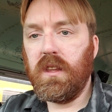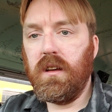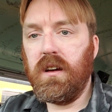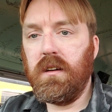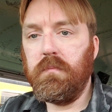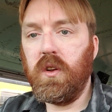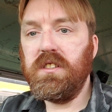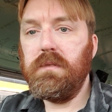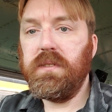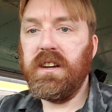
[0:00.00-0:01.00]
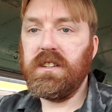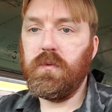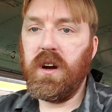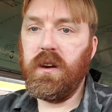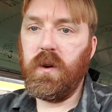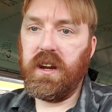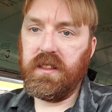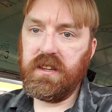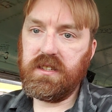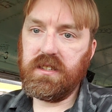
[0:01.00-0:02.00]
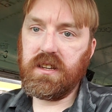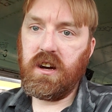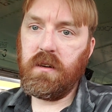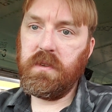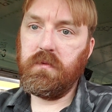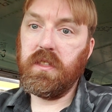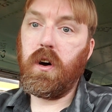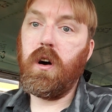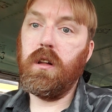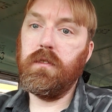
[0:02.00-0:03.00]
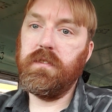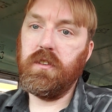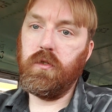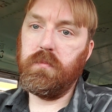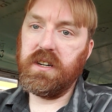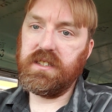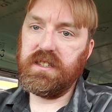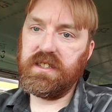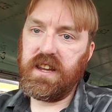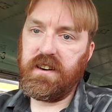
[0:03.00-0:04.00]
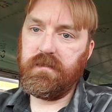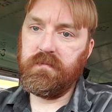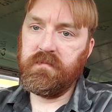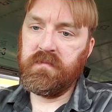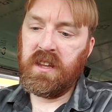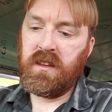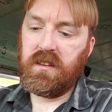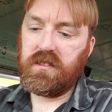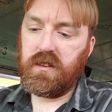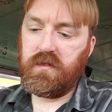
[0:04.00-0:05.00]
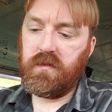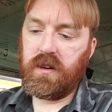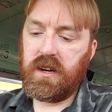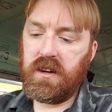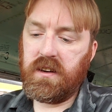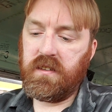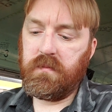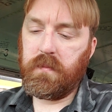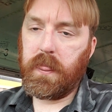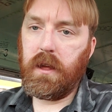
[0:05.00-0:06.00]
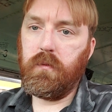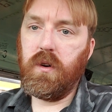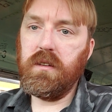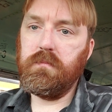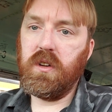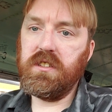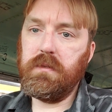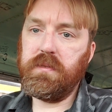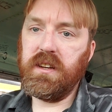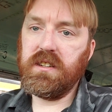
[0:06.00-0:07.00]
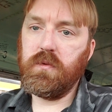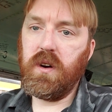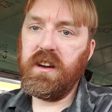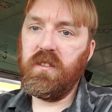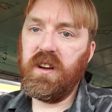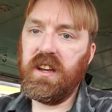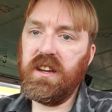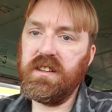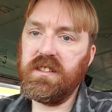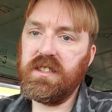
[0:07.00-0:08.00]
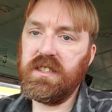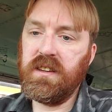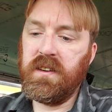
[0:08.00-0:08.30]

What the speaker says: multiplex wiring, and this is common with all of the new buses now. So, what multiplex wiring is